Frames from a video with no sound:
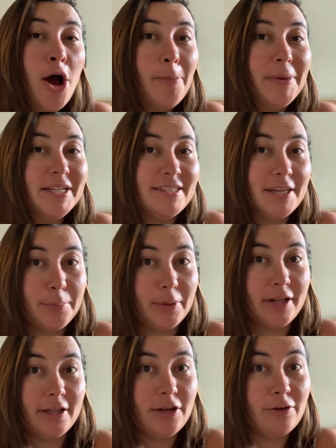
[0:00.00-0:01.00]
but
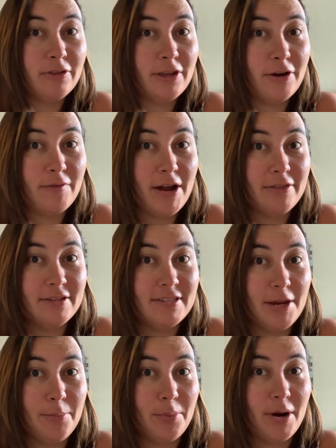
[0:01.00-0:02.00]
typically they're around the
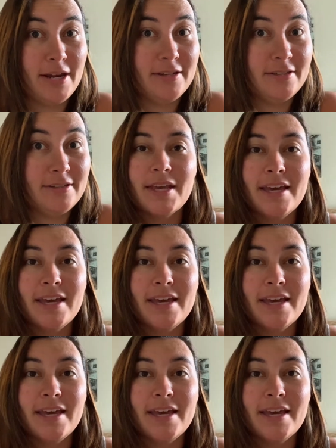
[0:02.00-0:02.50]
same price.